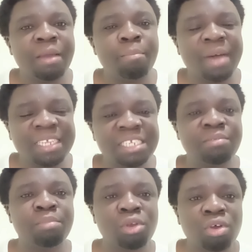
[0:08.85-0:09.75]

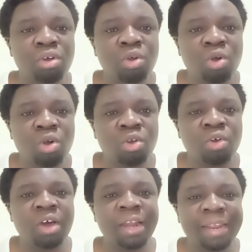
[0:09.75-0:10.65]
massive blow
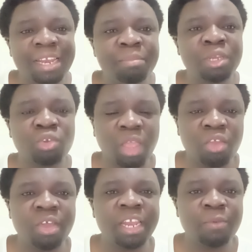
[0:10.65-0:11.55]
or really
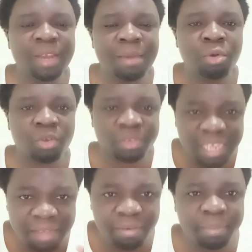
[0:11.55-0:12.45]
betrayal in William Ruto's
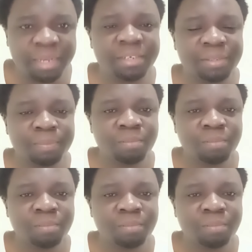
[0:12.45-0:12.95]
government,